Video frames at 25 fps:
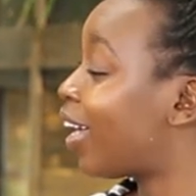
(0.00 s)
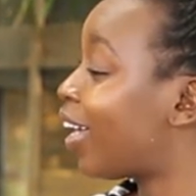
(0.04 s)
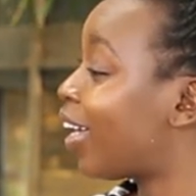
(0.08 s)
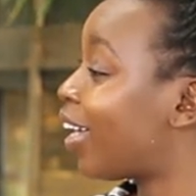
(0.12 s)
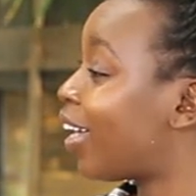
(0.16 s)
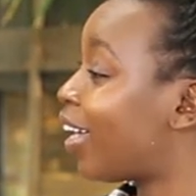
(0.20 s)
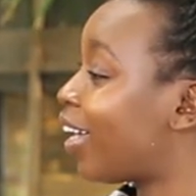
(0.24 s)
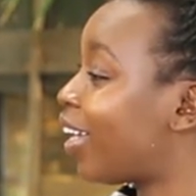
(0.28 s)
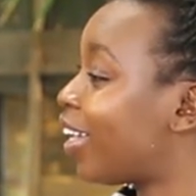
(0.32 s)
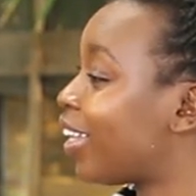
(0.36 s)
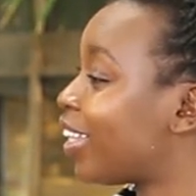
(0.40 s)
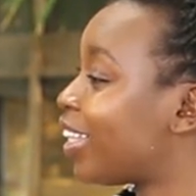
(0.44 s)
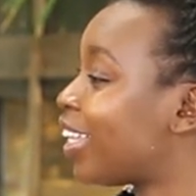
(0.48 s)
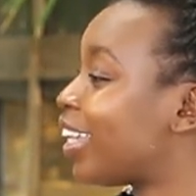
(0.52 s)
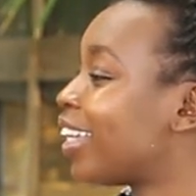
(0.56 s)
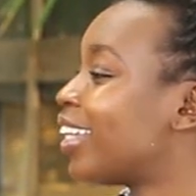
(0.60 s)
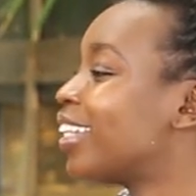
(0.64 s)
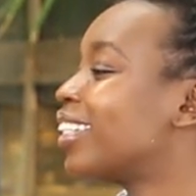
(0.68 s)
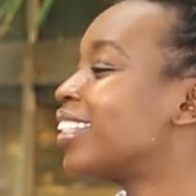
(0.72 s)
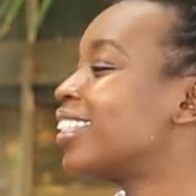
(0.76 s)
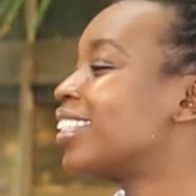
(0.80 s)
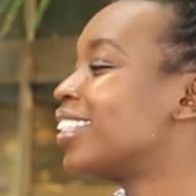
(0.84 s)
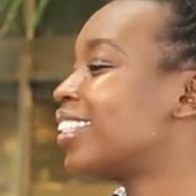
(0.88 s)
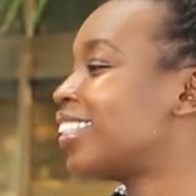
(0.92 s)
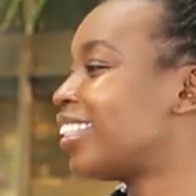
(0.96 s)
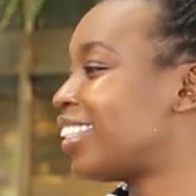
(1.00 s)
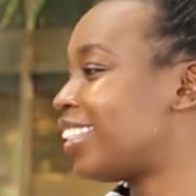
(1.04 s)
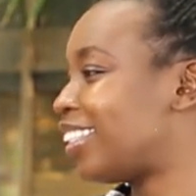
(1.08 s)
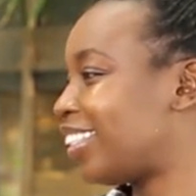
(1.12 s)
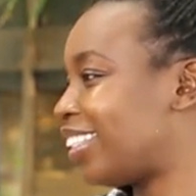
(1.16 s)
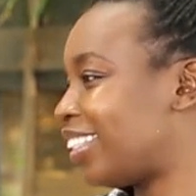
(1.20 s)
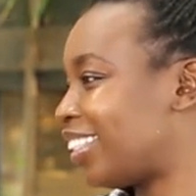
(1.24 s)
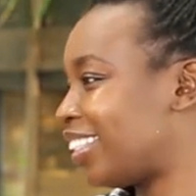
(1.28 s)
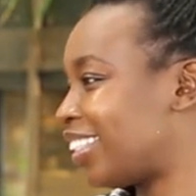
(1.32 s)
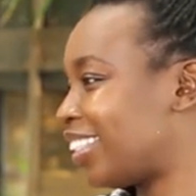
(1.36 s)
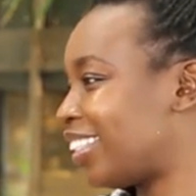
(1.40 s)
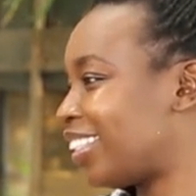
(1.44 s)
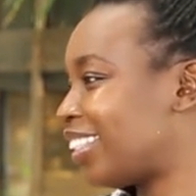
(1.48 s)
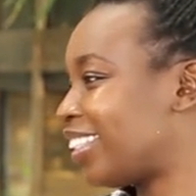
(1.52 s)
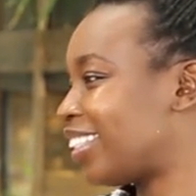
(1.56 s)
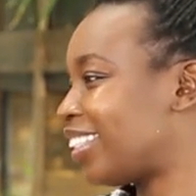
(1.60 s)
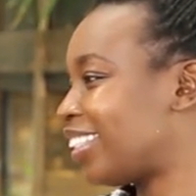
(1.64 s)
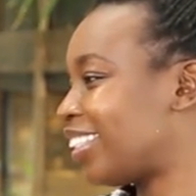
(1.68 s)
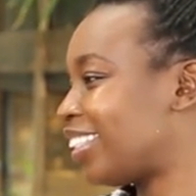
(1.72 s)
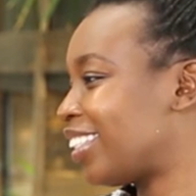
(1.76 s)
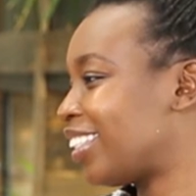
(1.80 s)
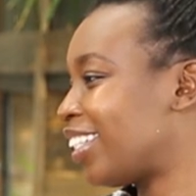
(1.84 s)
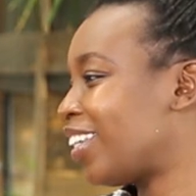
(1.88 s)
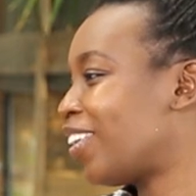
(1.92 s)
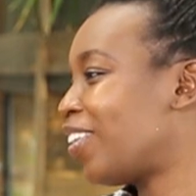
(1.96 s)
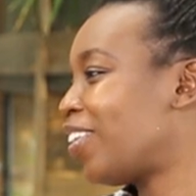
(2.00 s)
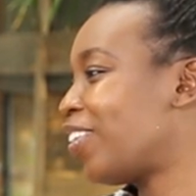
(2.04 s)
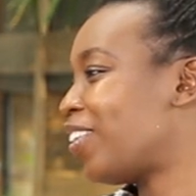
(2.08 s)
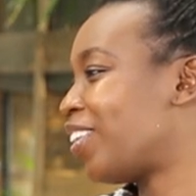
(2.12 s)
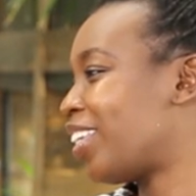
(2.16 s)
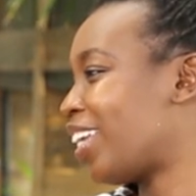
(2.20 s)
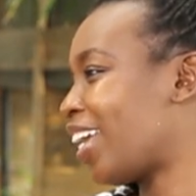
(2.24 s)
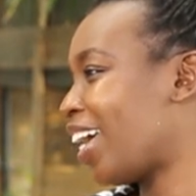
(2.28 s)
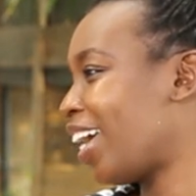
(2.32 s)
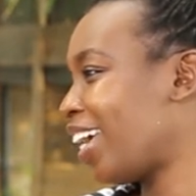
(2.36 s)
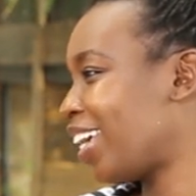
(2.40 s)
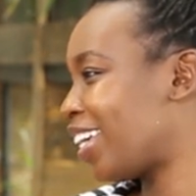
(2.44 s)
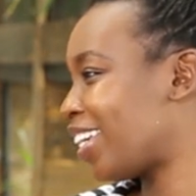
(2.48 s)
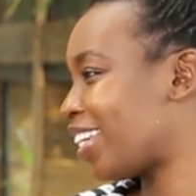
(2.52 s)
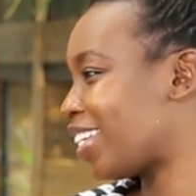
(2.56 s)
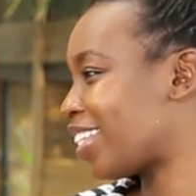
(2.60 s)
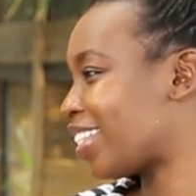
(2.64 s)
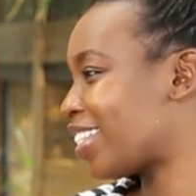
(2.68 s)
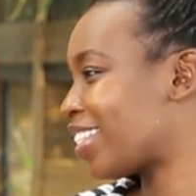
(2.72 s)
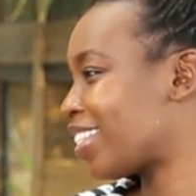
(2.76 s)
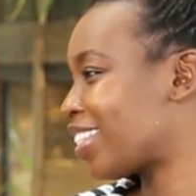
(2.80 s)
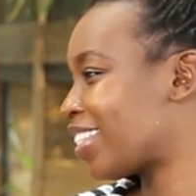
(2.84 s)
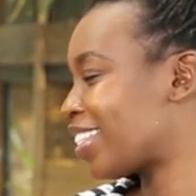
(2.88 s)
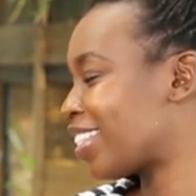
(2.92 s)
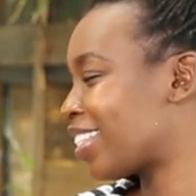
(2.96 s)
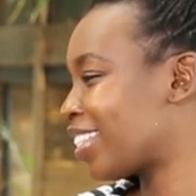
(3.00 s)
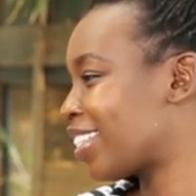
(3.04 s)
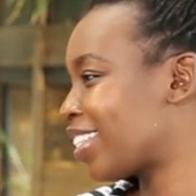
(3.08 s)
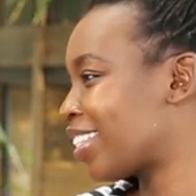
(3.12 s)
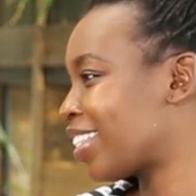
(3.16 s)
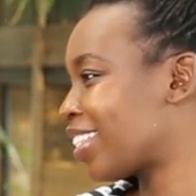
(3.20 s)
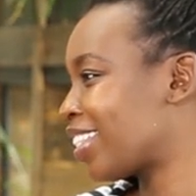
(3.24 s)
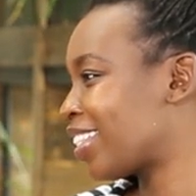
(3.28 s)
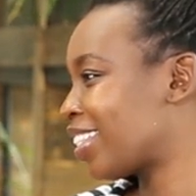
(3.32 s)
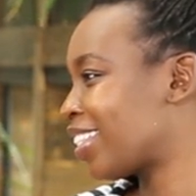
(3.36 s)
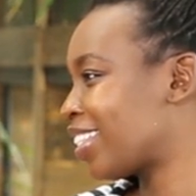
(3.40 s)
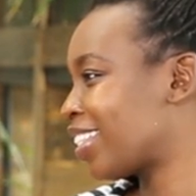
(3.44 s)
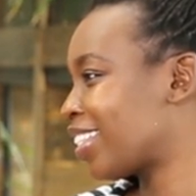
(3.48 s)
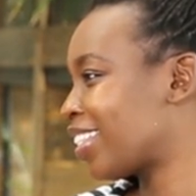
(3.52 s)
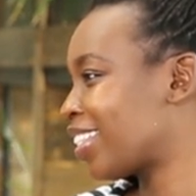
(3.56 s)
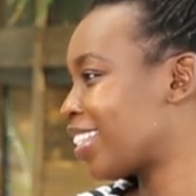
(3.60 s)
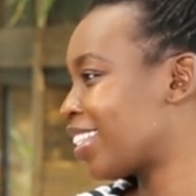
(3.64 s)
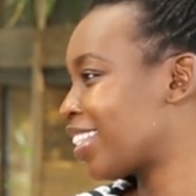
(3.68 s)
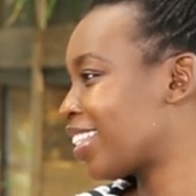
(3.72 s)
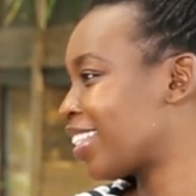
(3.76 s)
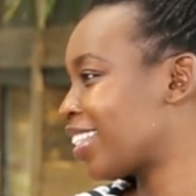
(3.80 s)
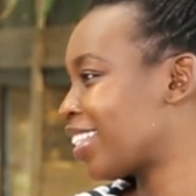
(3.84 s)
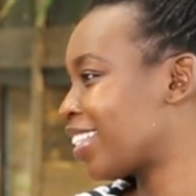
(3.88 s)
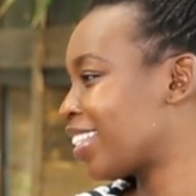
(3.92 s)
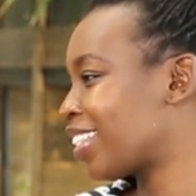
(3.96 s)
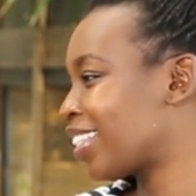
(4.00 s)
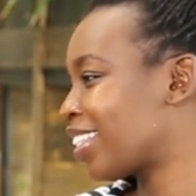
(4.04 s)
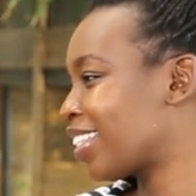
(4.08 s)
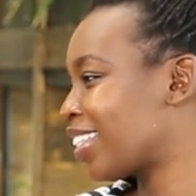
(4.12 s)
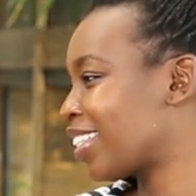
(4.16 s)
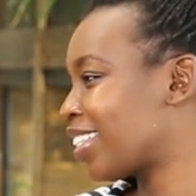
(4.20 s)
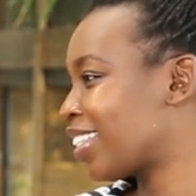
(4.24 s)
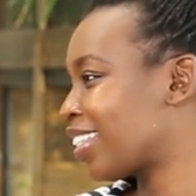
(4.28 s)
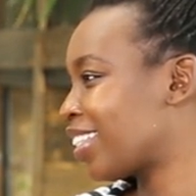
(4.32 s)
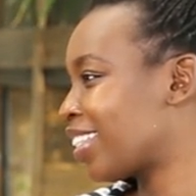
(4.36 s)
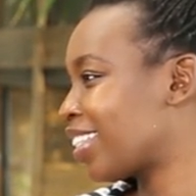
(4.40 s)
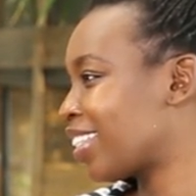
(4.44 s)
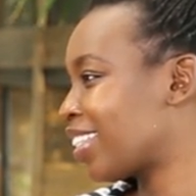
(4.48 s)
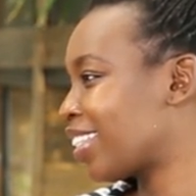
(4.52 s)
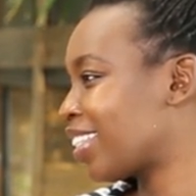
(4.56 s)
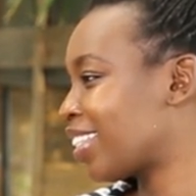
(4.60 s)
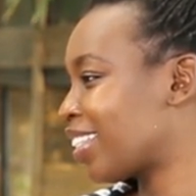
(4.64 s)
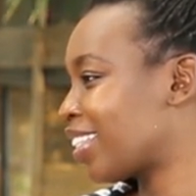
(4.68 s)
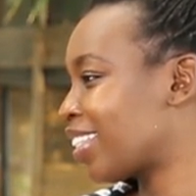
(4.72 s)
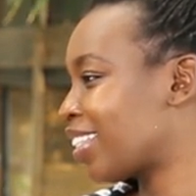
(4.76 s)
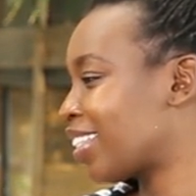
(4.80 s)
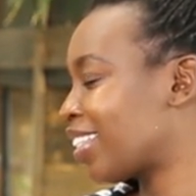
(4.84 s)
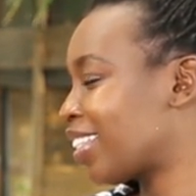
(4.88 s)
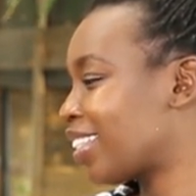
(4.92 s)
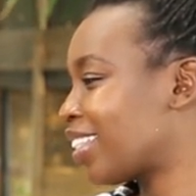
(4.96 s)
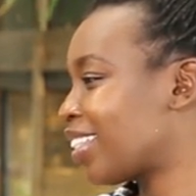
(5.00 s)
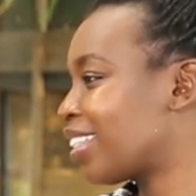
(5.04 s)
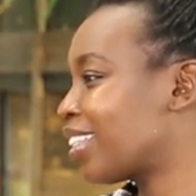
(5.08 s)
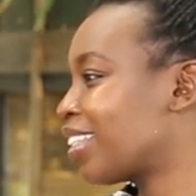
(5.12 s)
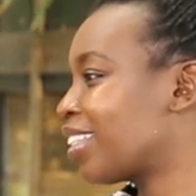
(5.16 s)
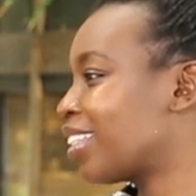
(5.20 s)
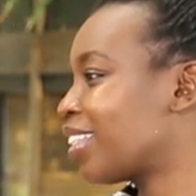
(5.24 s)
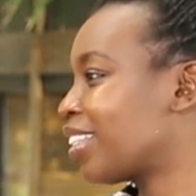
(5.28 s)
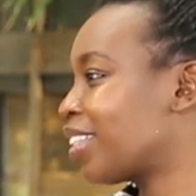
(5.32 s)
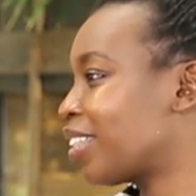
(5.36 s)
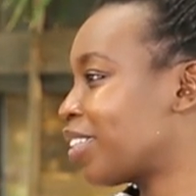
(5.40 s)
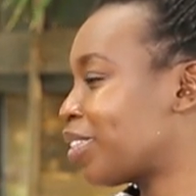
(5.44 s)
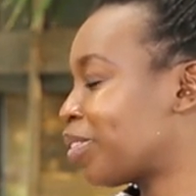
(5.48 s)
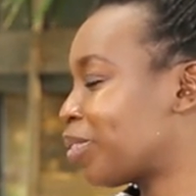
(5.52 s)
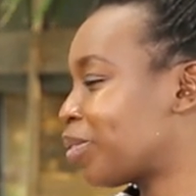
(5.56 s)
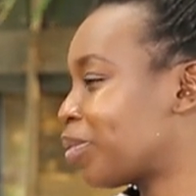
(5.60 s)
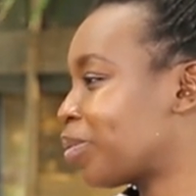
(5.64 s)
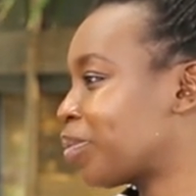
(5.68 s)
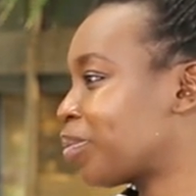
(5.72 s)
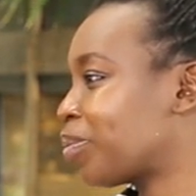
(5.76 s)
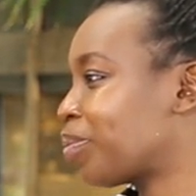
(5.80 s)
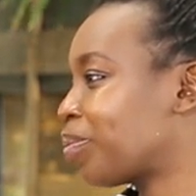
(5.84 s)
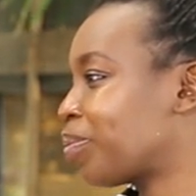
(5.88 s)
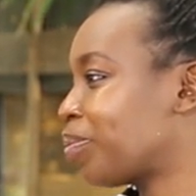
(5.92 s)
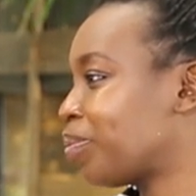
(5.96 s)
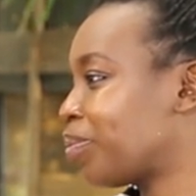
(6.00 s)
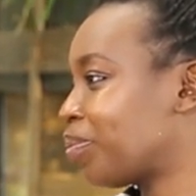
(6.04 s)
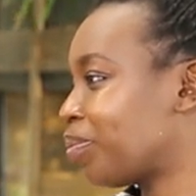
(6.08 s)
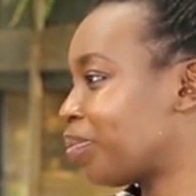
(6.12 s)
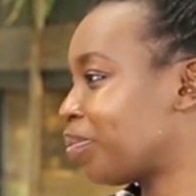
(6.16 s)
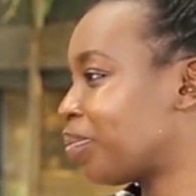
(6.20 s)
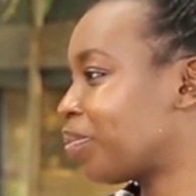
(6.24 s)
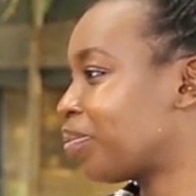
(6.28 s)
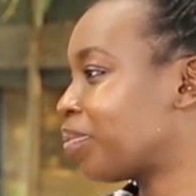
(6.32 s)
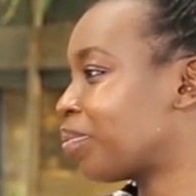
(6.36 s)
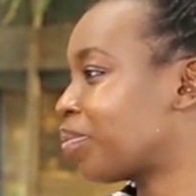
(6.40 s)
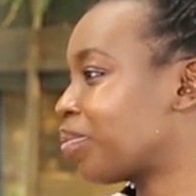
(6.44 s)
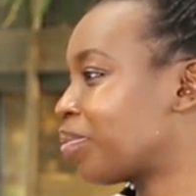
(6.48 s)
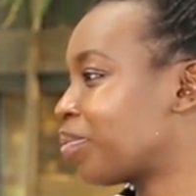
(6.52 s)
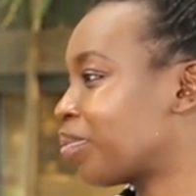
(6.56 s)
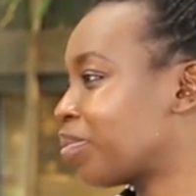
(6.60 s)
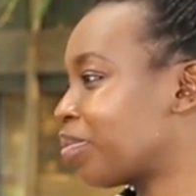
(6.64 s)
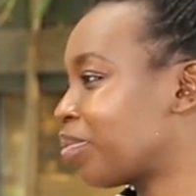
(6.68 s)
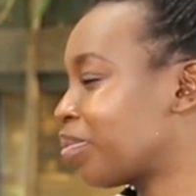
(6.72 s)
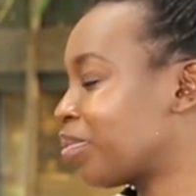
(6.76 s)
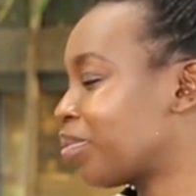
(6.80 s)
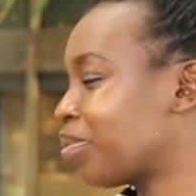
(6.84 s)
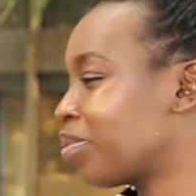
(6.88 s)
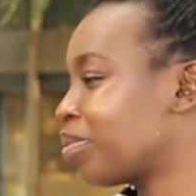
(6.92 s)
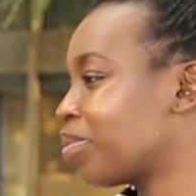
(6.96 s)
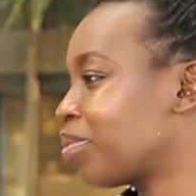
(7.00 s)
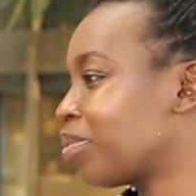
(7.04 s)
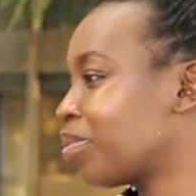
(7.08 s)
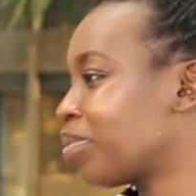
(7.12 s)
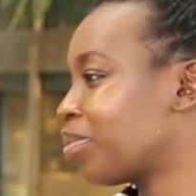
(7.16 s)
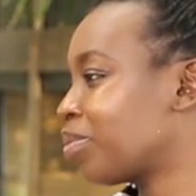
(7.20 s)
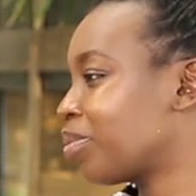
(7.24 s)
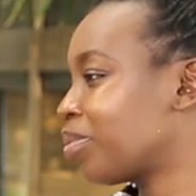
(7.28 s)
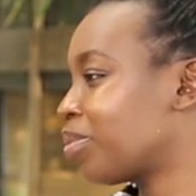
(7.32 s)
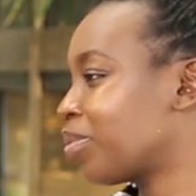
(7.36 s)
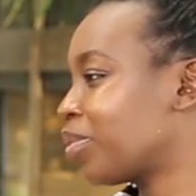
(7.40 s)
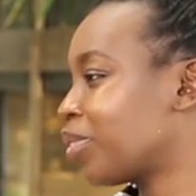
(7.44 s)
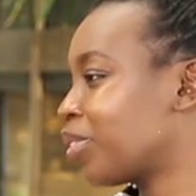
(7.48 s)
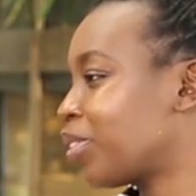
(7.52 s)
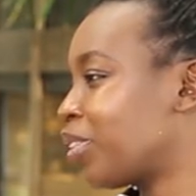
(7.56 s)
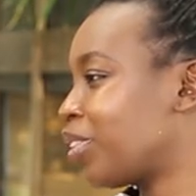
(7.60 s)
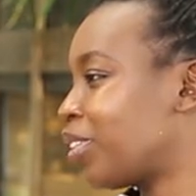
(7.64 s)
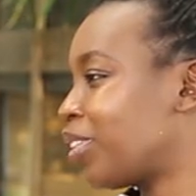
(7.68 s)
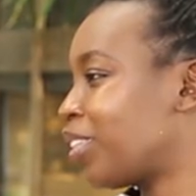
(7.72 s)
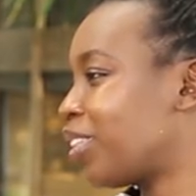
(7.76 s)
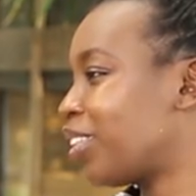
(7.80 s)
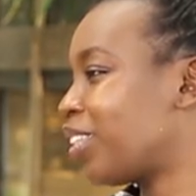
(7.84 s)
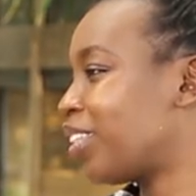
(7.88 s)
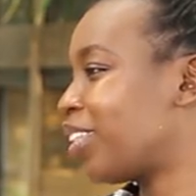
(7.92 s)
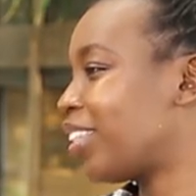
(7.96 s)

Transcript: This person isn't speaking.